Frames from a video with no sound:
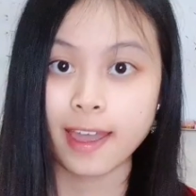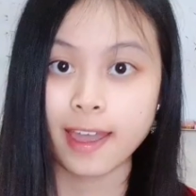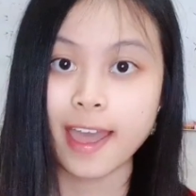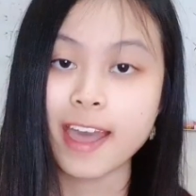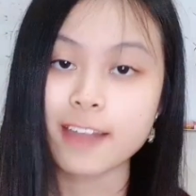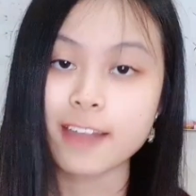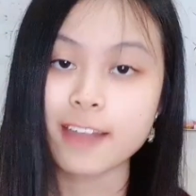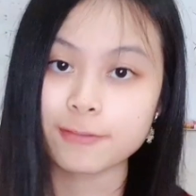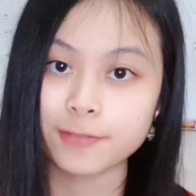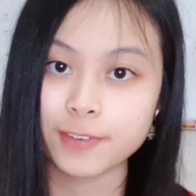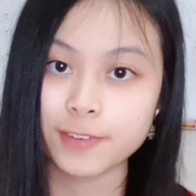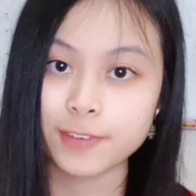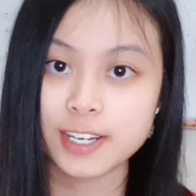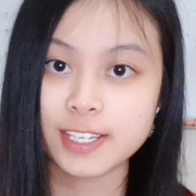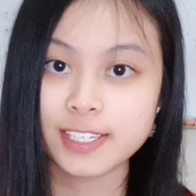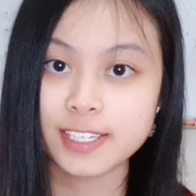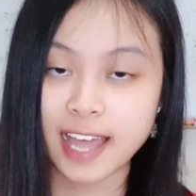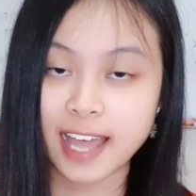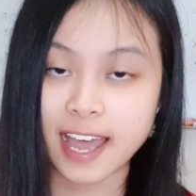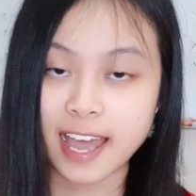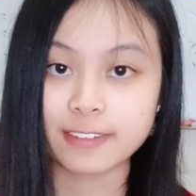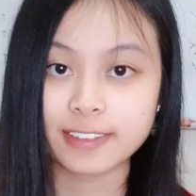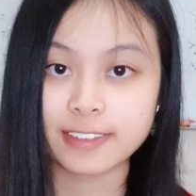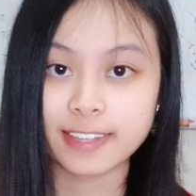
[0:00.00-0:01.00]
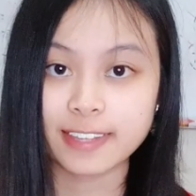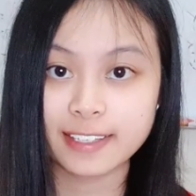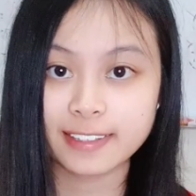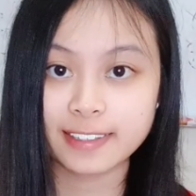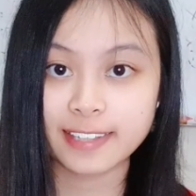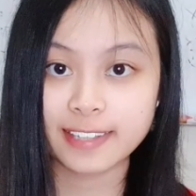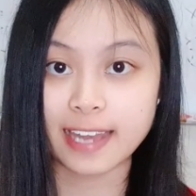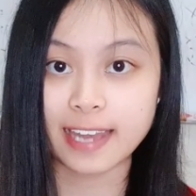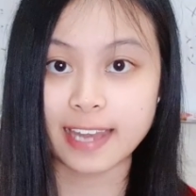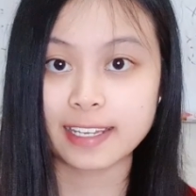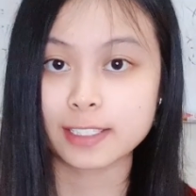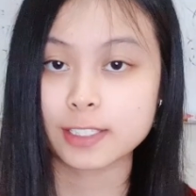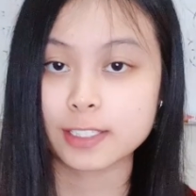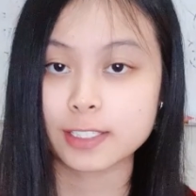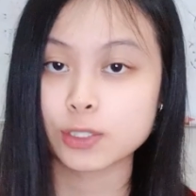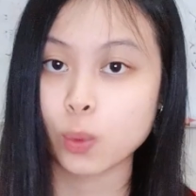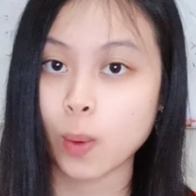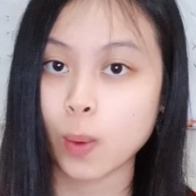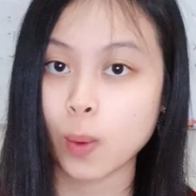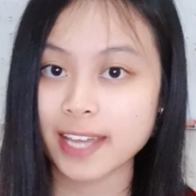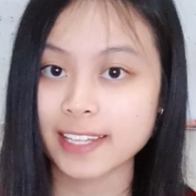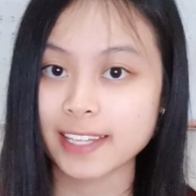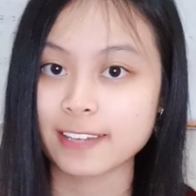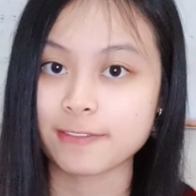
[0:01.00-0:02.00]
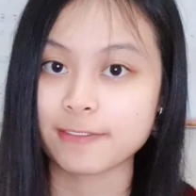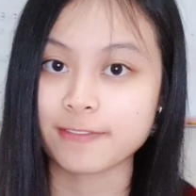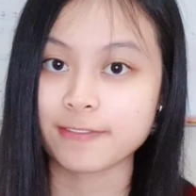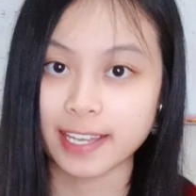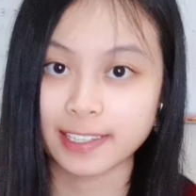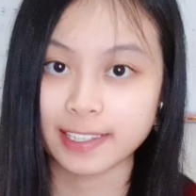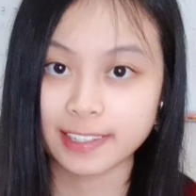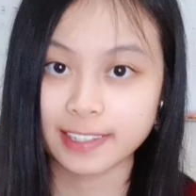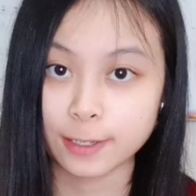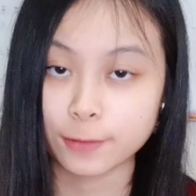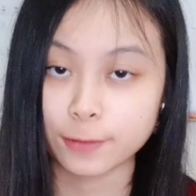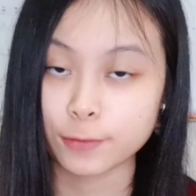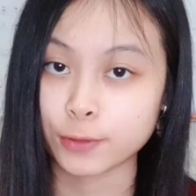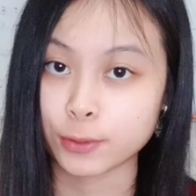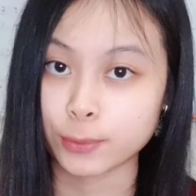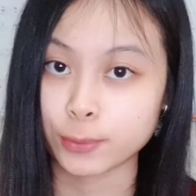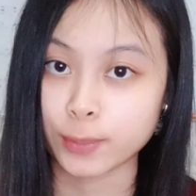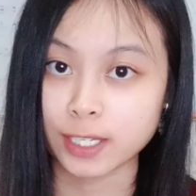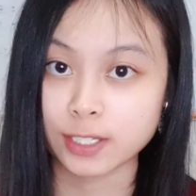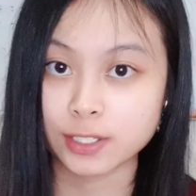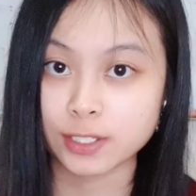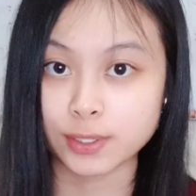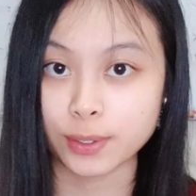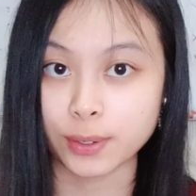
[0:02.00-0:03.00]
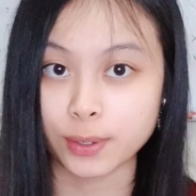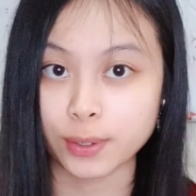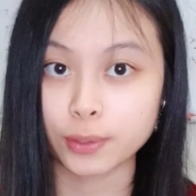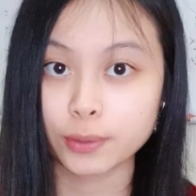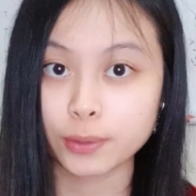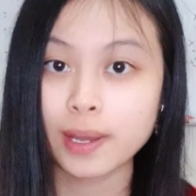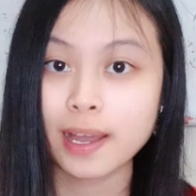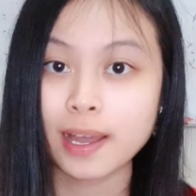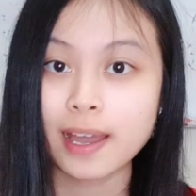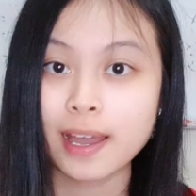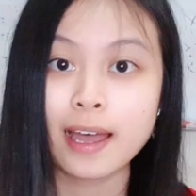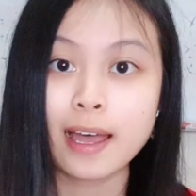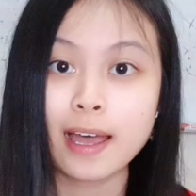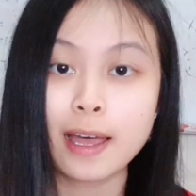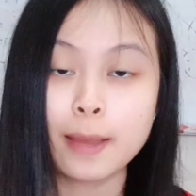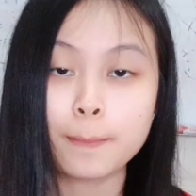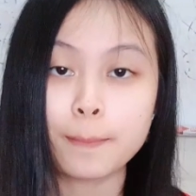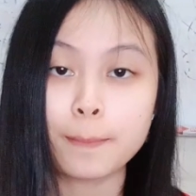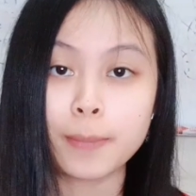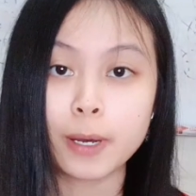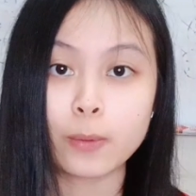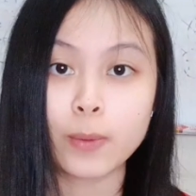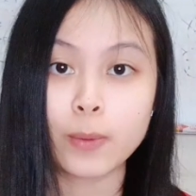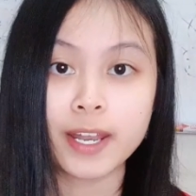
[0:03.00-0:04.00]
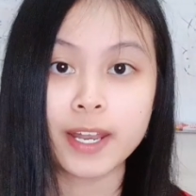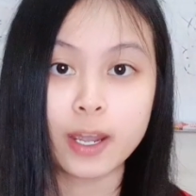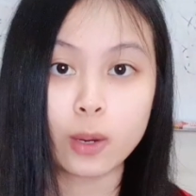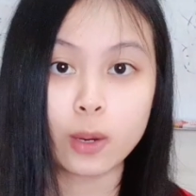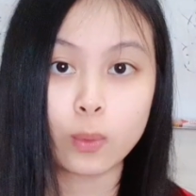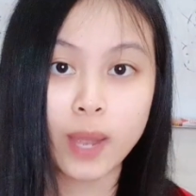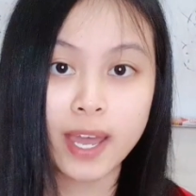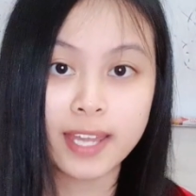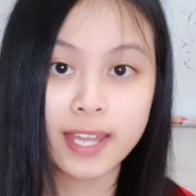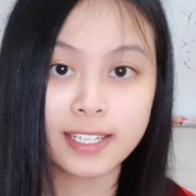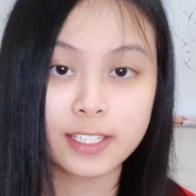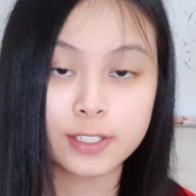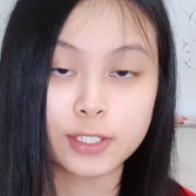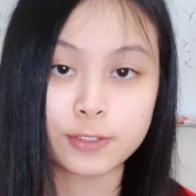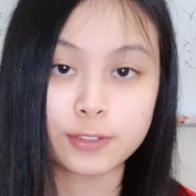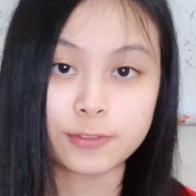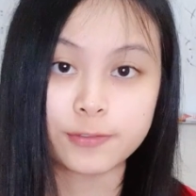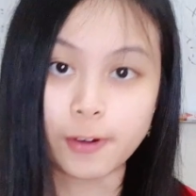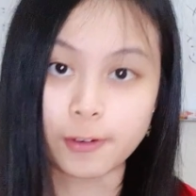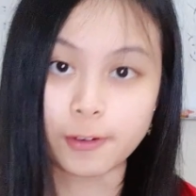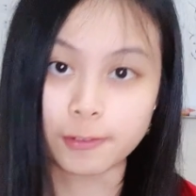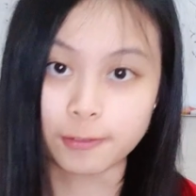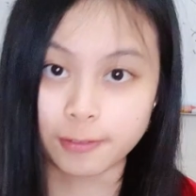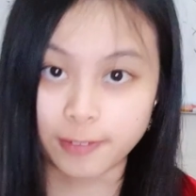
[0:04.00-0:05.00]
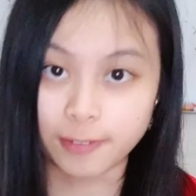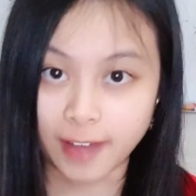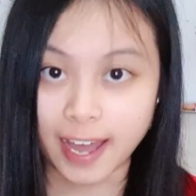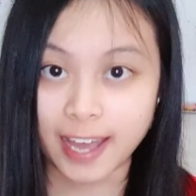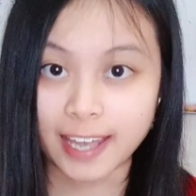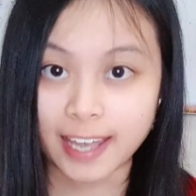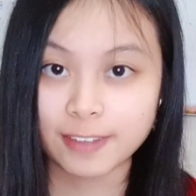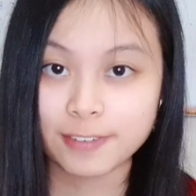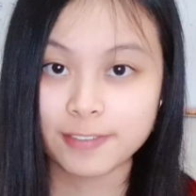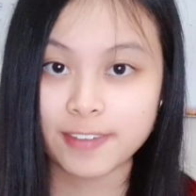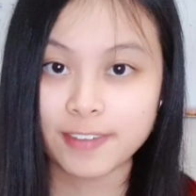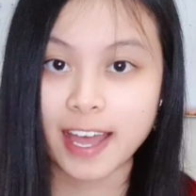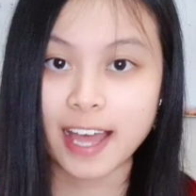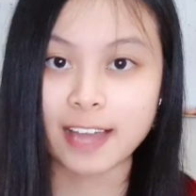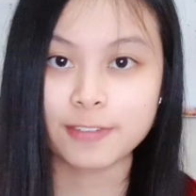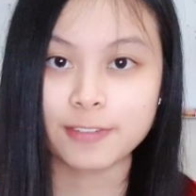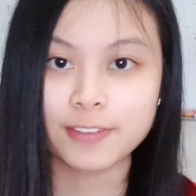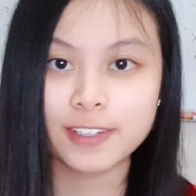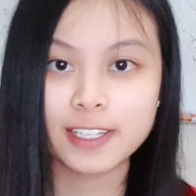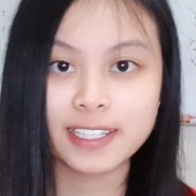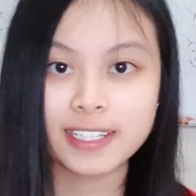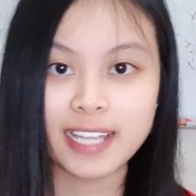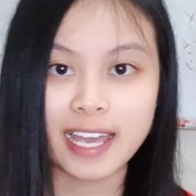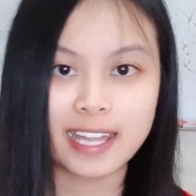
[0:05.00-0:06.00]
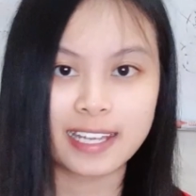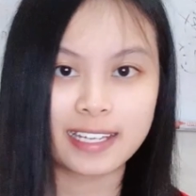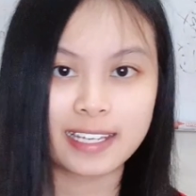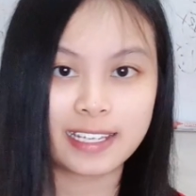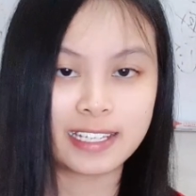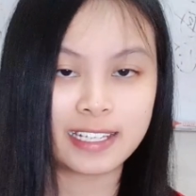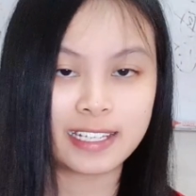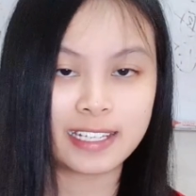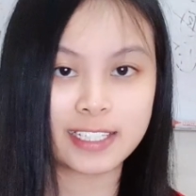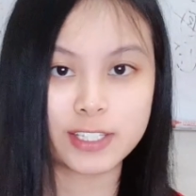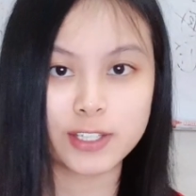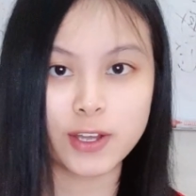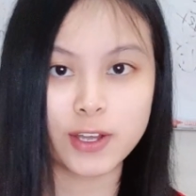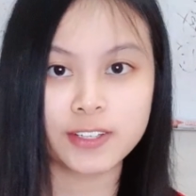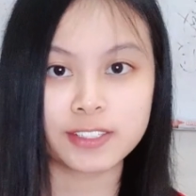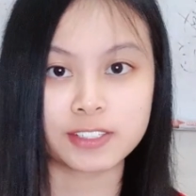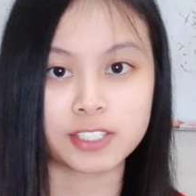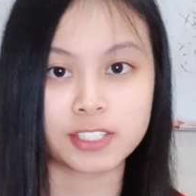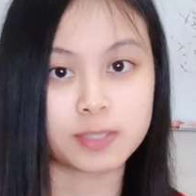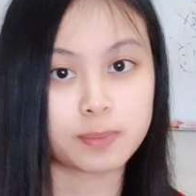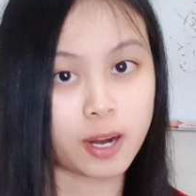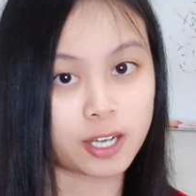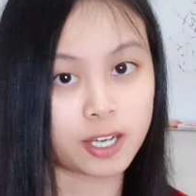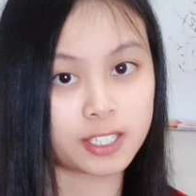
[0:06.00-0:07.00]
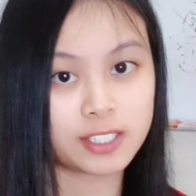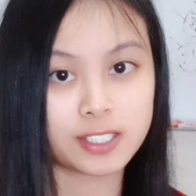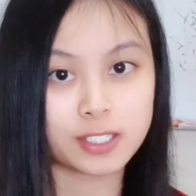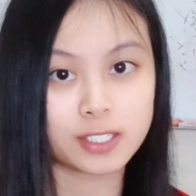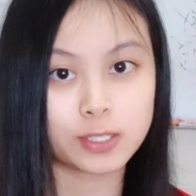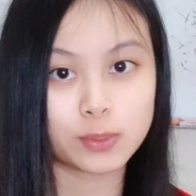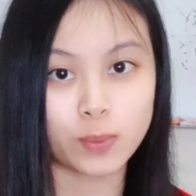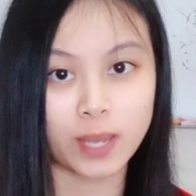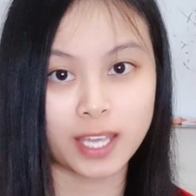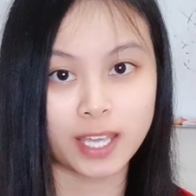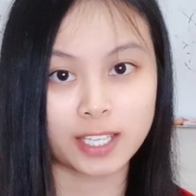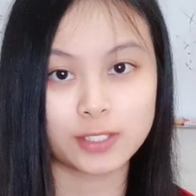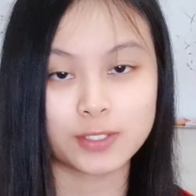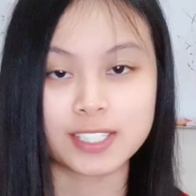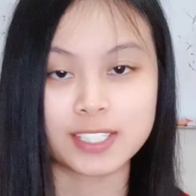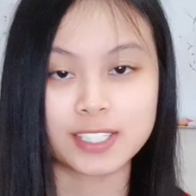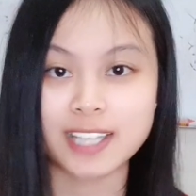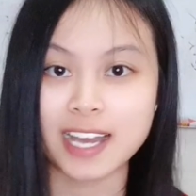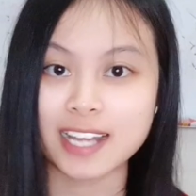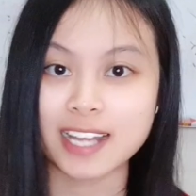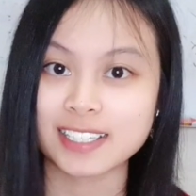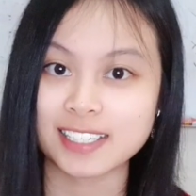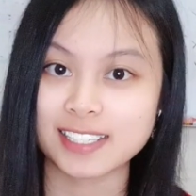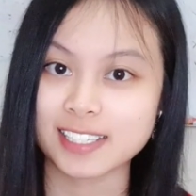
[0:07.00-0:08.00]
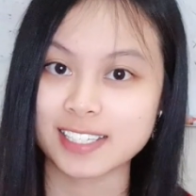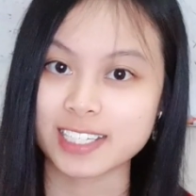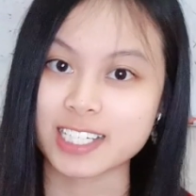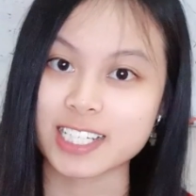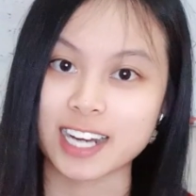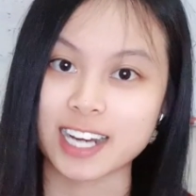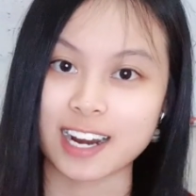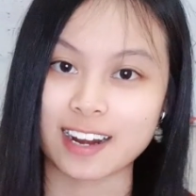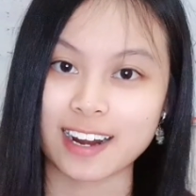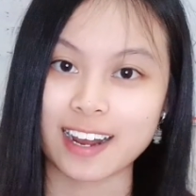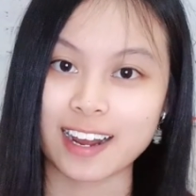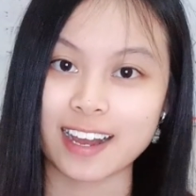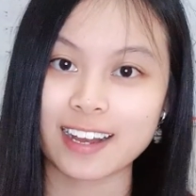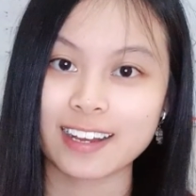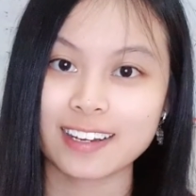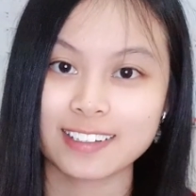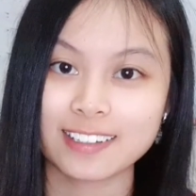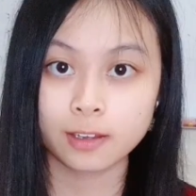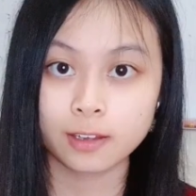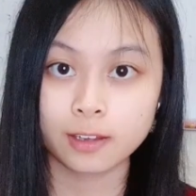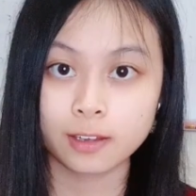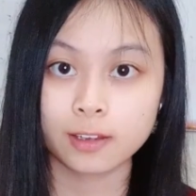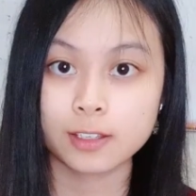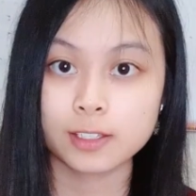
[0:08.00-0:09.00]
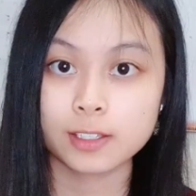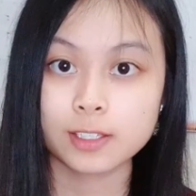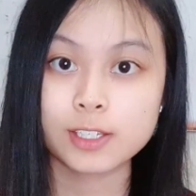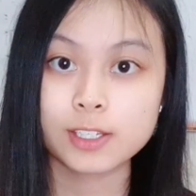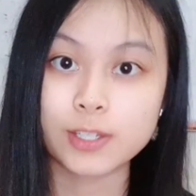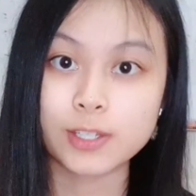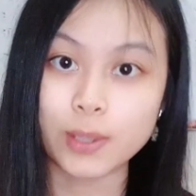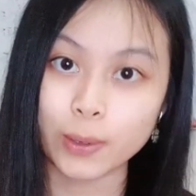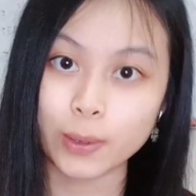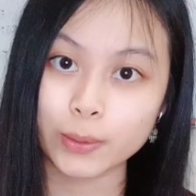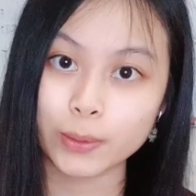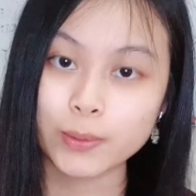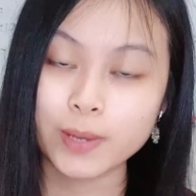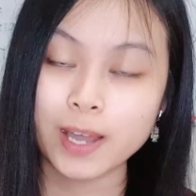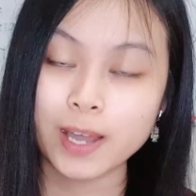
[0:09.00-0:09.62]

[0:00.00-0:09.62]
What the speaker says: At first, I think that it's quite effective doing so, but when I went into Form 5, I feel that it is not the smartest way to study Sejarah. So,